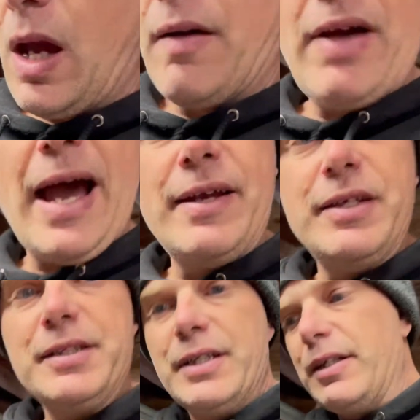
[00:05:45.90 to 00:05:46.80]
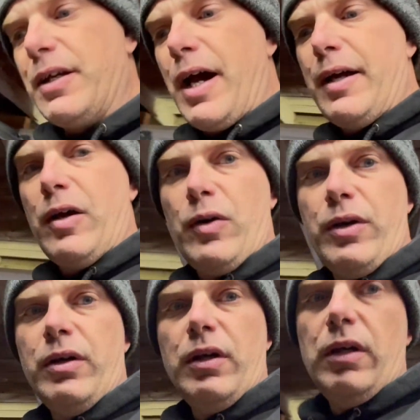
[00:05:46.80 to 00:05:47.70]
I've had this thing dynoed,
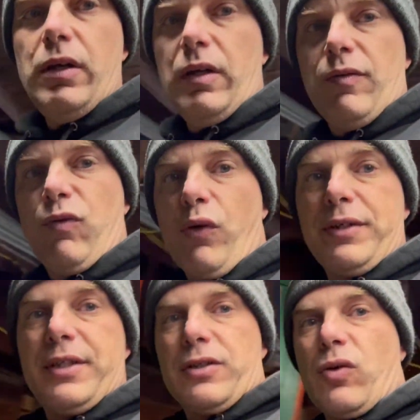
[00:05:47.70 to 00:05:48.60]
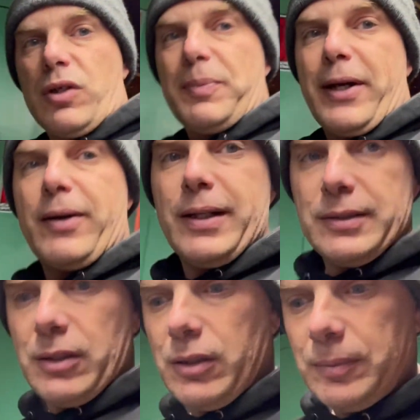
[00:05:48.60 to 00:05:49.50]
46 horsepower,
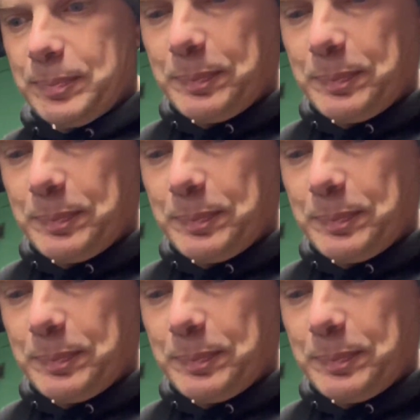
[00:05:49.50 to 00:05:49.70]
that's all.